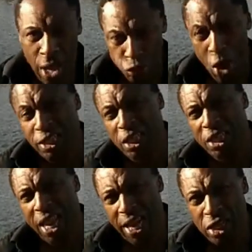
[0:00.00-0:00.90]
Now, right
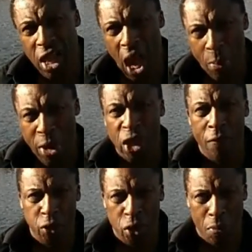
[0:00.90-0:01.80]
at the end, I
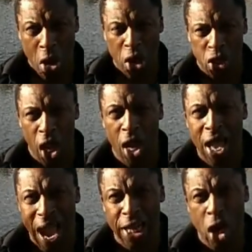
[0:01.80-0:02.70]
went over to the monitor,
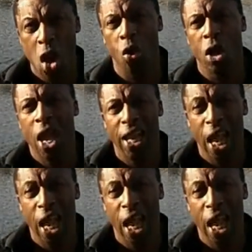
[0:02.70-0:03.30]
had a look,